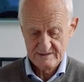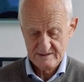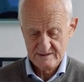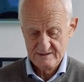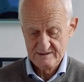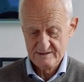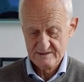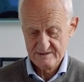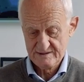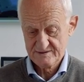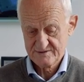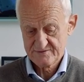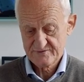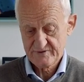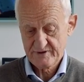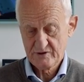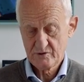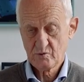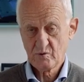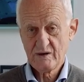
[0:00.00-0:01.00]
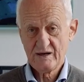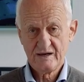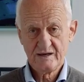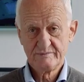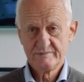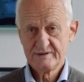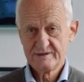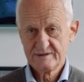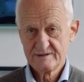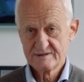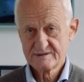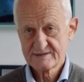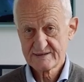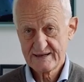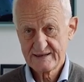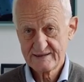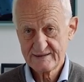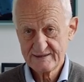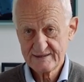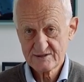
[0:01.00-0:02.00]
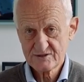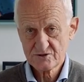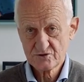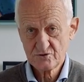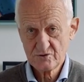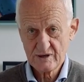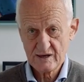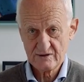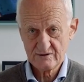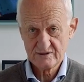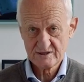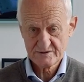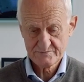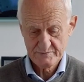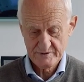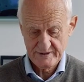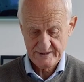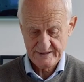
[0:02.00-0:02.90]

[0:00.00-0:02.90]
here its requirement is at least 2 hours per